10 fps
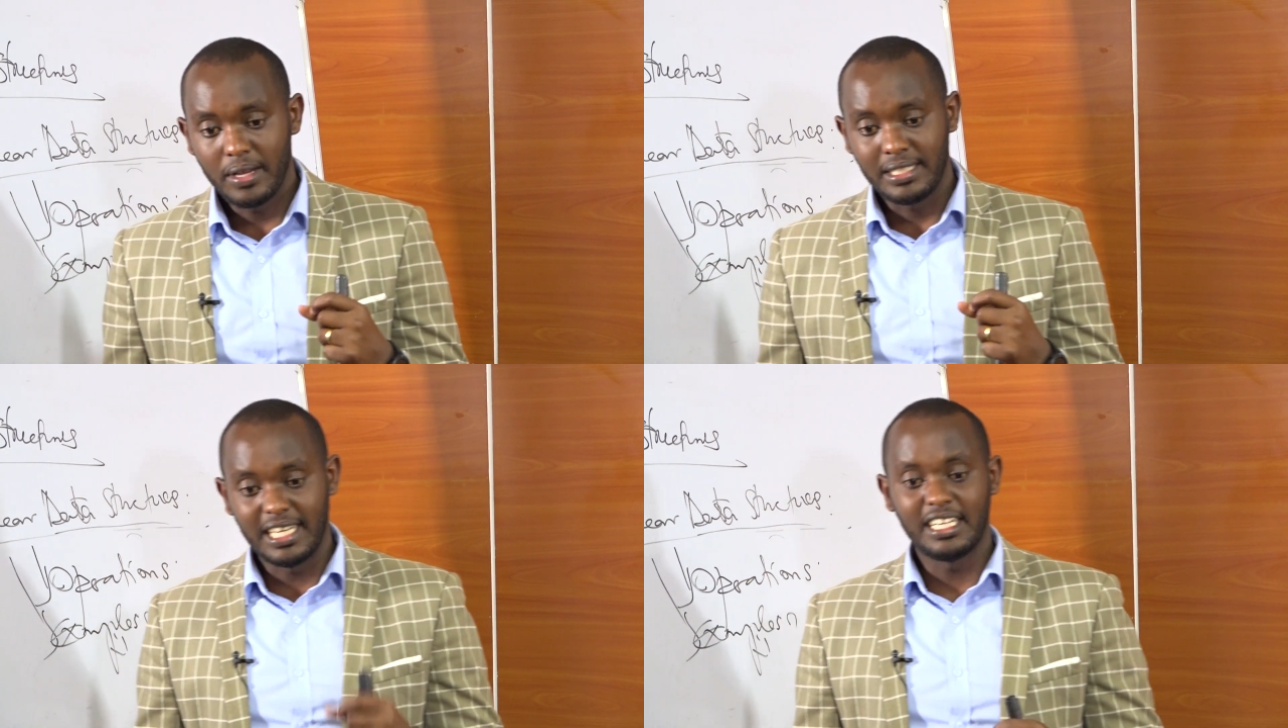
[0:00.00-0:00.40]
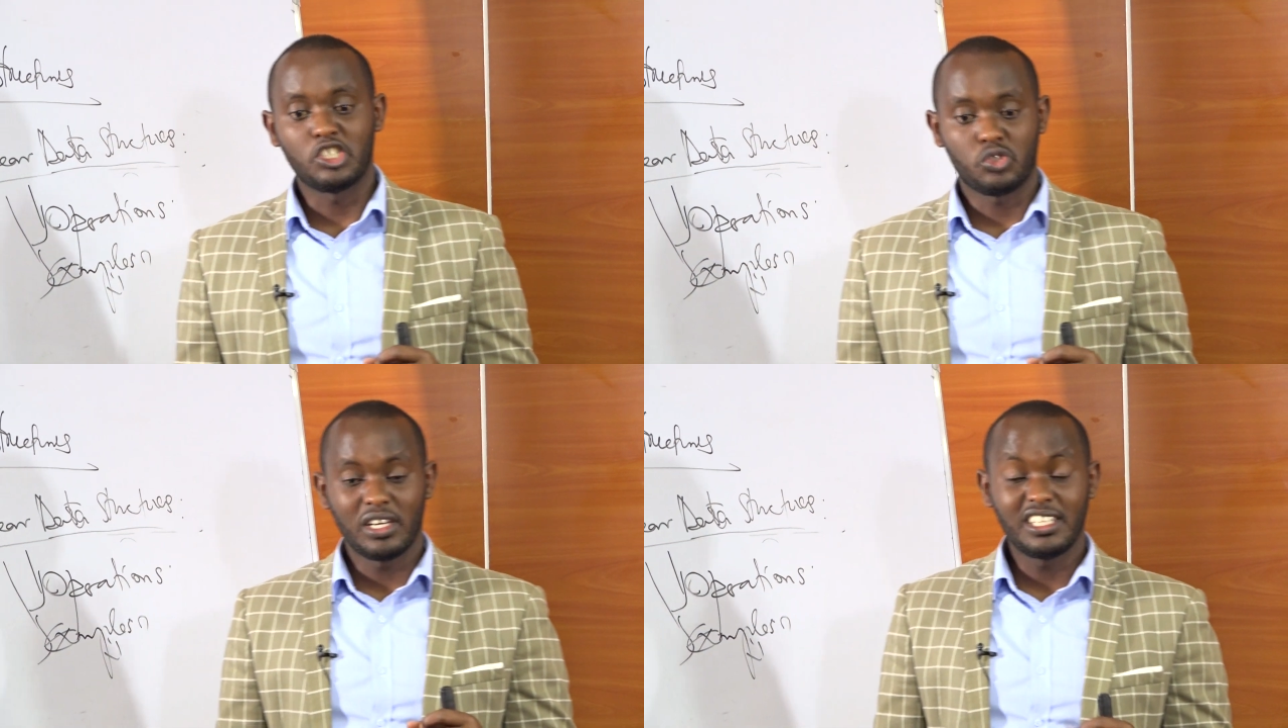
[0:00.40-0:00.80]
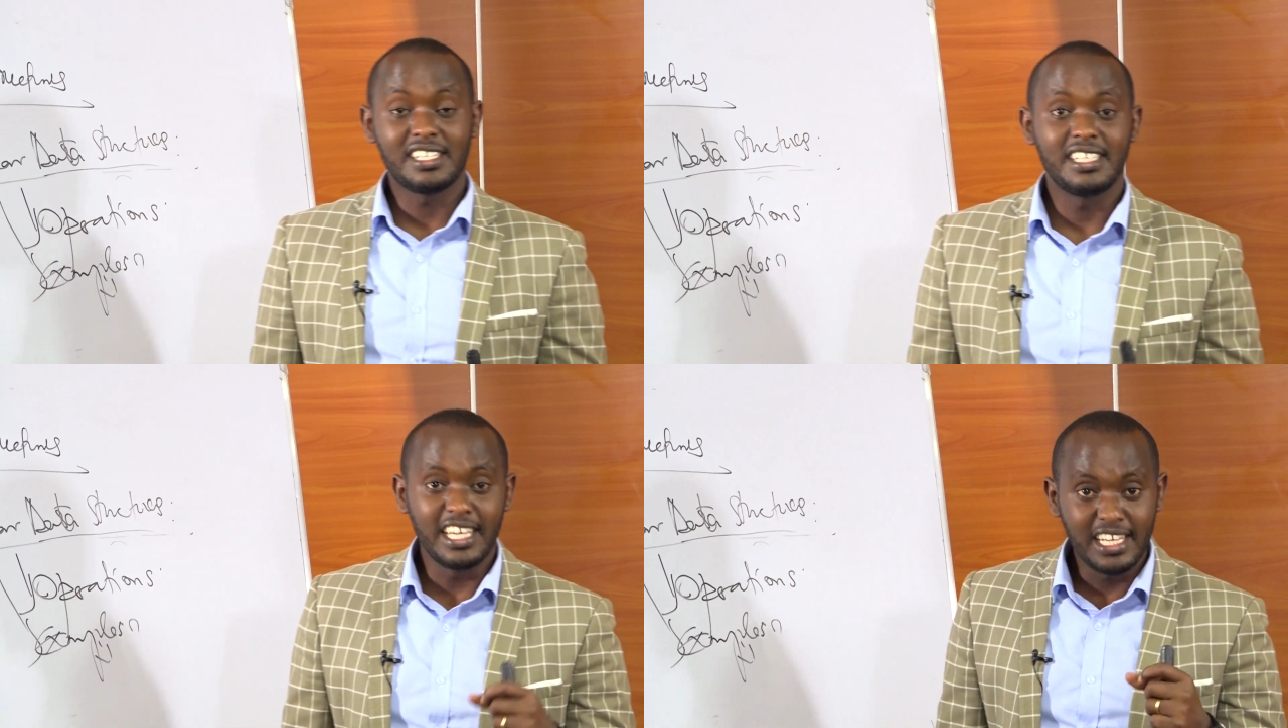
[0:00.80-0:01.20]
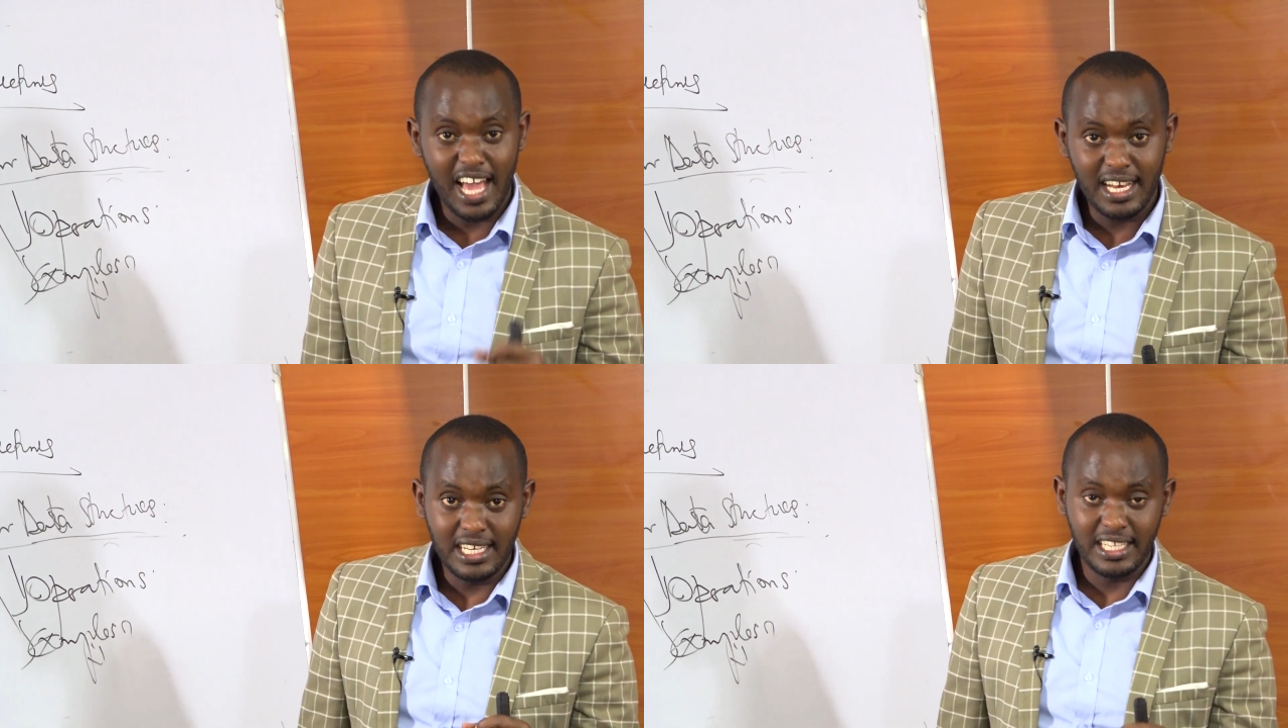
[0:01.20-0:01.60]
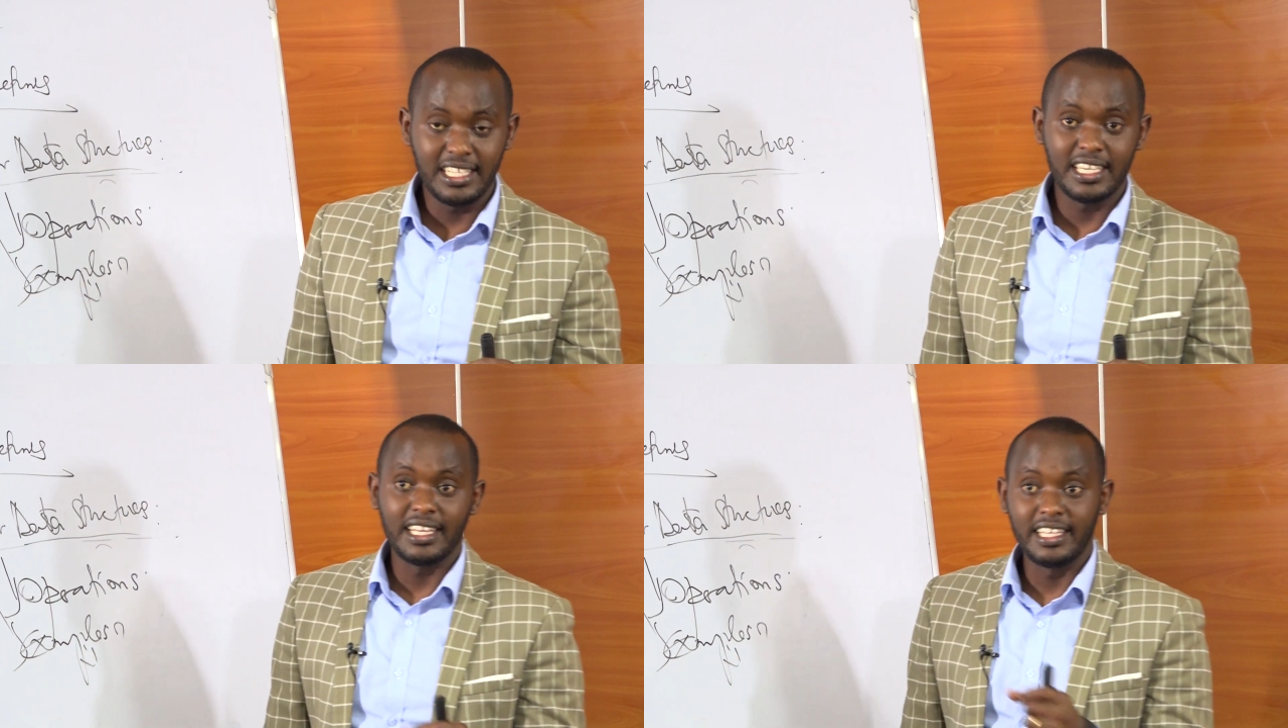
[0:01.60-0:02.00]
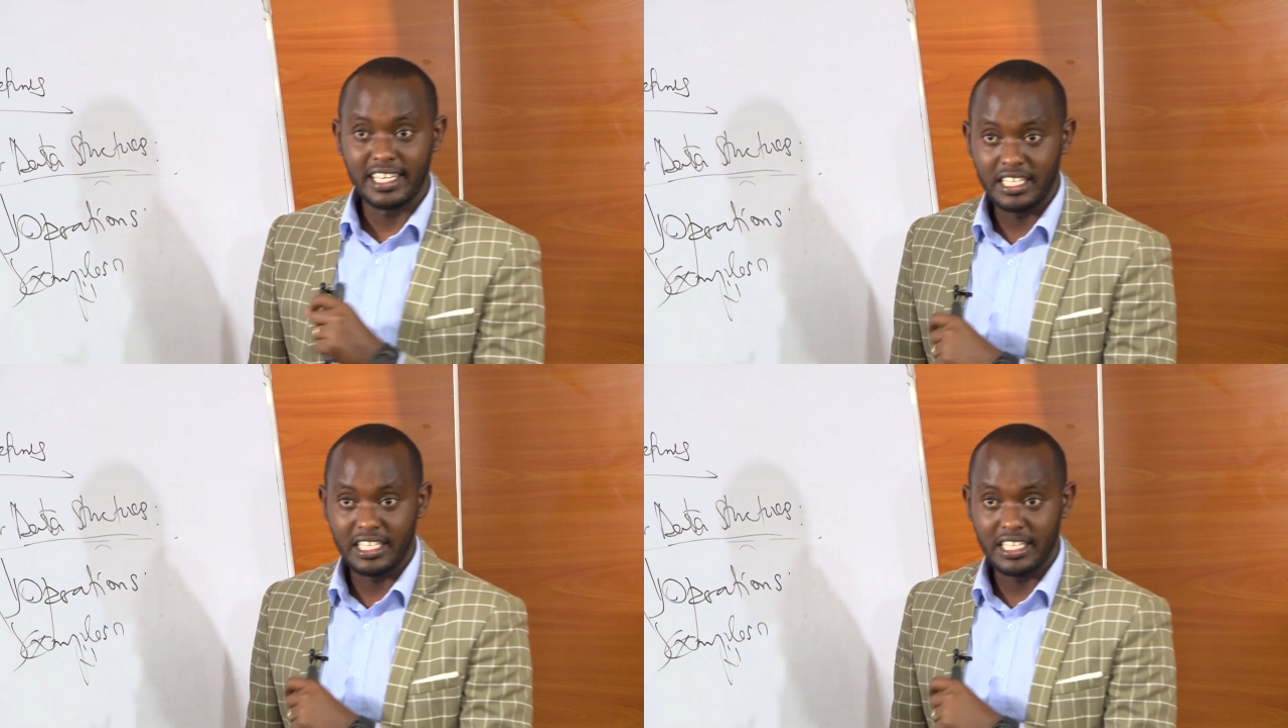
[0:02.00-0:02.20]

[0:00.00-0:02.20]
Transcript: data structures in nonlinear, they are